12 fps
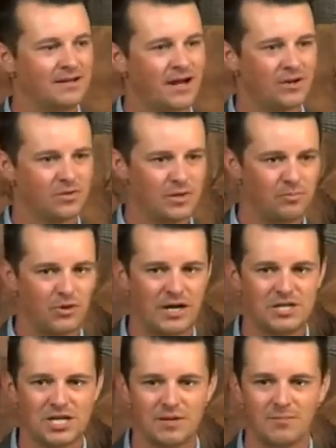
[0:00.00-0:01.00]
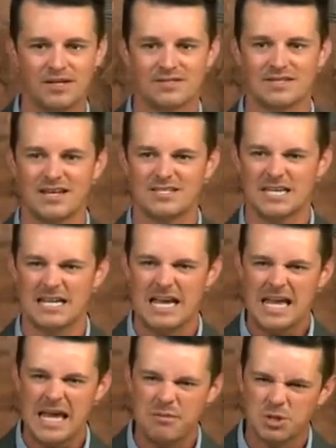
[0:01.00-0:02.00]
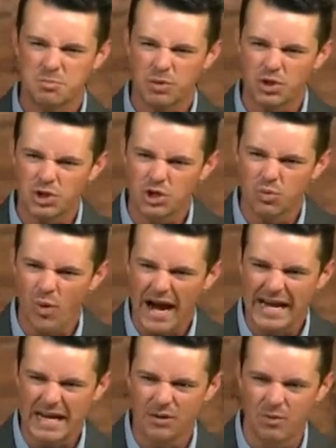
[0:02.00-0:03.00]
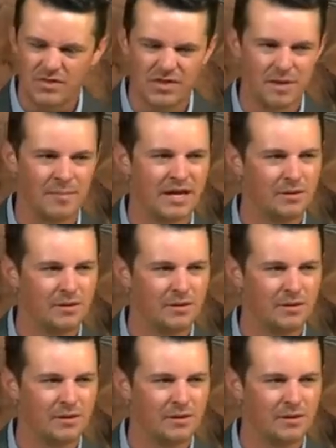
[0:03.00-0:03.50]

not only preaching, but it says that he was persuading with them,